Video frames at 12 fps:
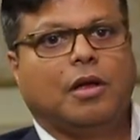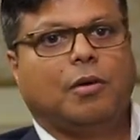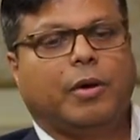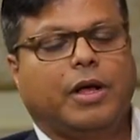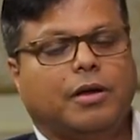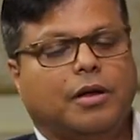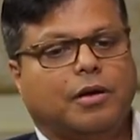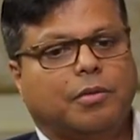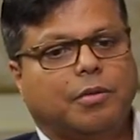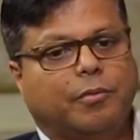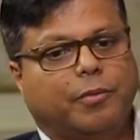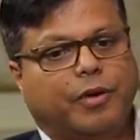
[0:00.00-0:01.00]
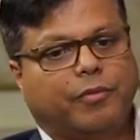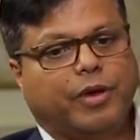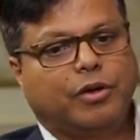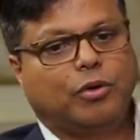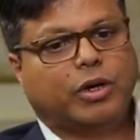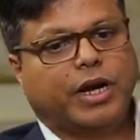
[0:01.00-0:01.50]
Well,
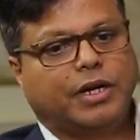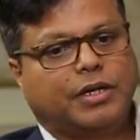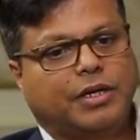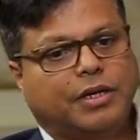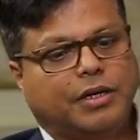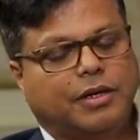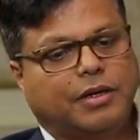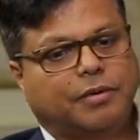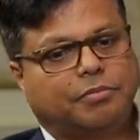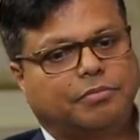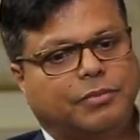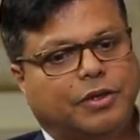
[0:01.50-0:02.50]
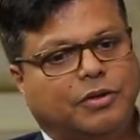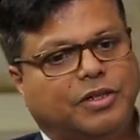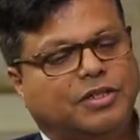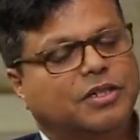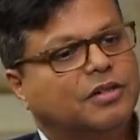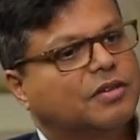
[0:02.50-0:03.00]
when you look at
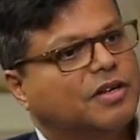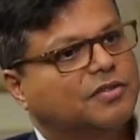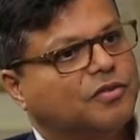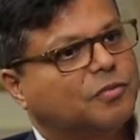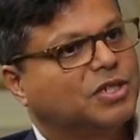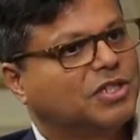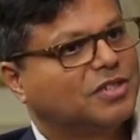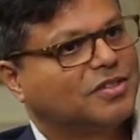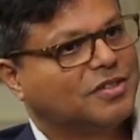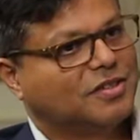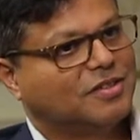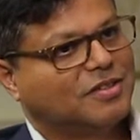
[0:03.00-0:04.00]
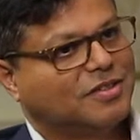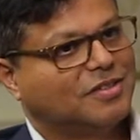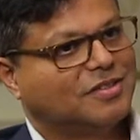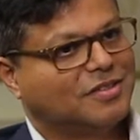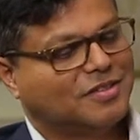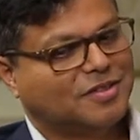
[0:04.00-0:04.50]
digital transformation is
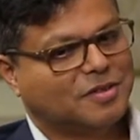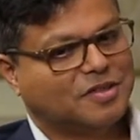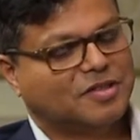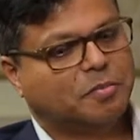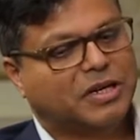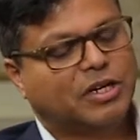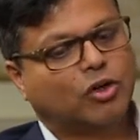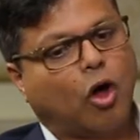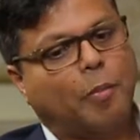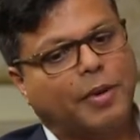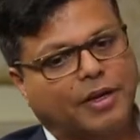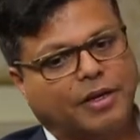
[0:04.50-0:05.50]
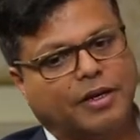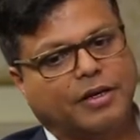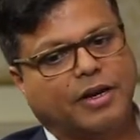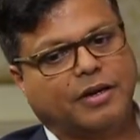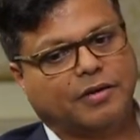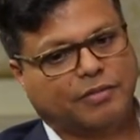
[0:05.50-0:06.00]
a big topic,
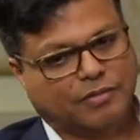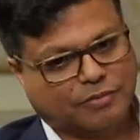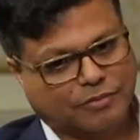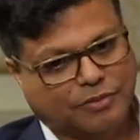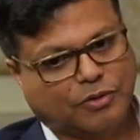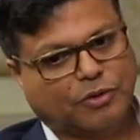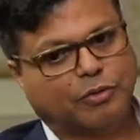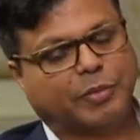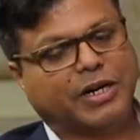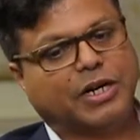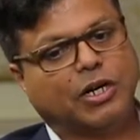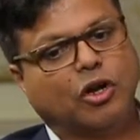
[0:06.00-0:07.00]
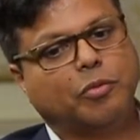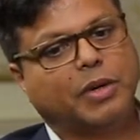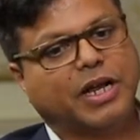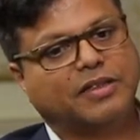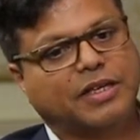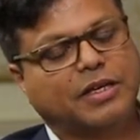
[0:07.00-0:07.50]
and you have to break it down.
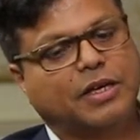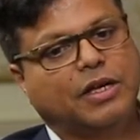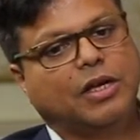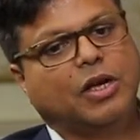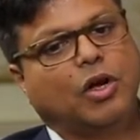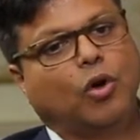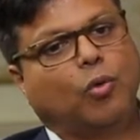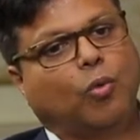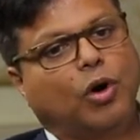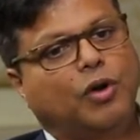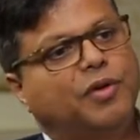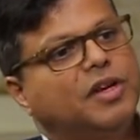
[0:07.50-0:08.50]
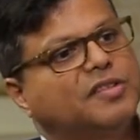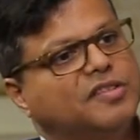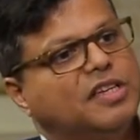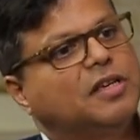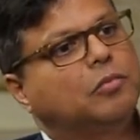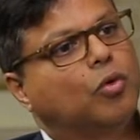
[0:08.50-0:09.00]
But I think what we are
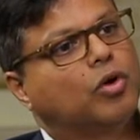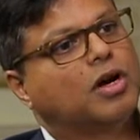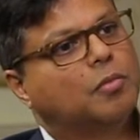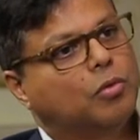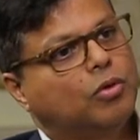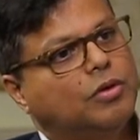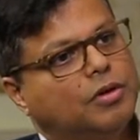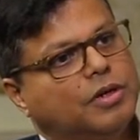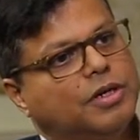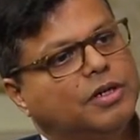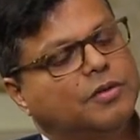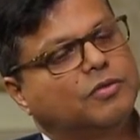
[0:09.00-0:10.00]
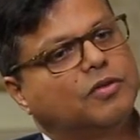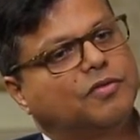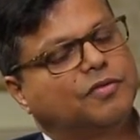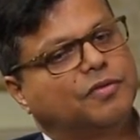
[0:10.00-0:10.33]
seeing more and more in terms of